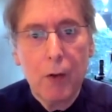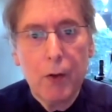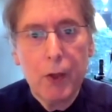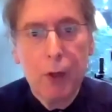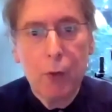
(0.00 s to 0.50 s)

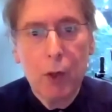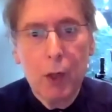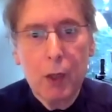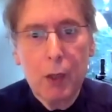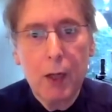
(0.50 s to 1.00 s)
There
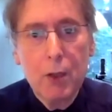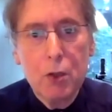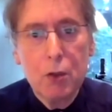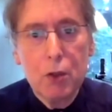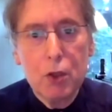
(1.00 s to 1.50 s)
were
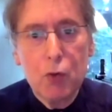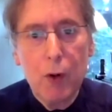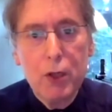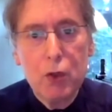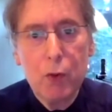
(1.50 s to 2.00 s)
concerts
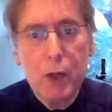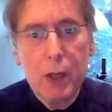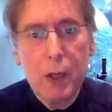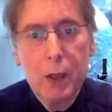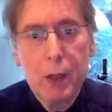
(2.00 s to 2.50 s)
twice a
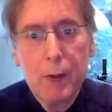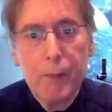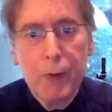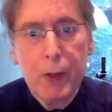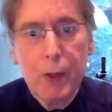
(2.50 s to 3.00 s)
week
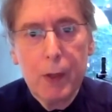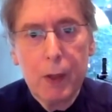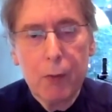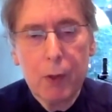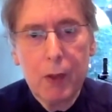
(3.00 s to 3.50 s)

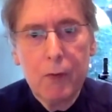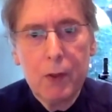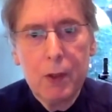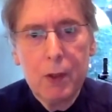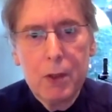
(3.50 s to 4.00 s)
that were given
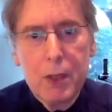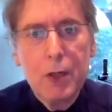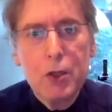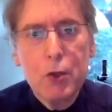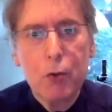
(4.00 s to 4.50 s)
in the
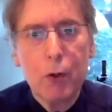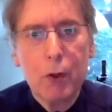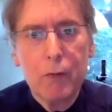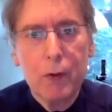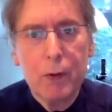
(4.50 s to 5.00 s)
tennis court
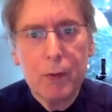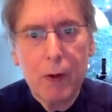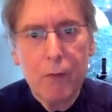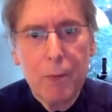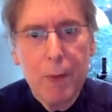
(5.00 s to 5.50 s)
of the
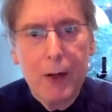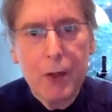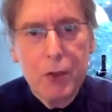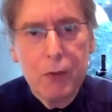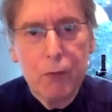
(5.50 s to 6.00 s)

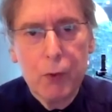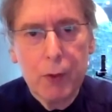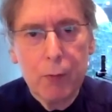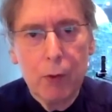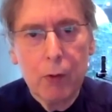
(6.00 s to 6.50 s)
Palace of
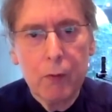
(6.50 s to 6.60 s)
Fontainebleau.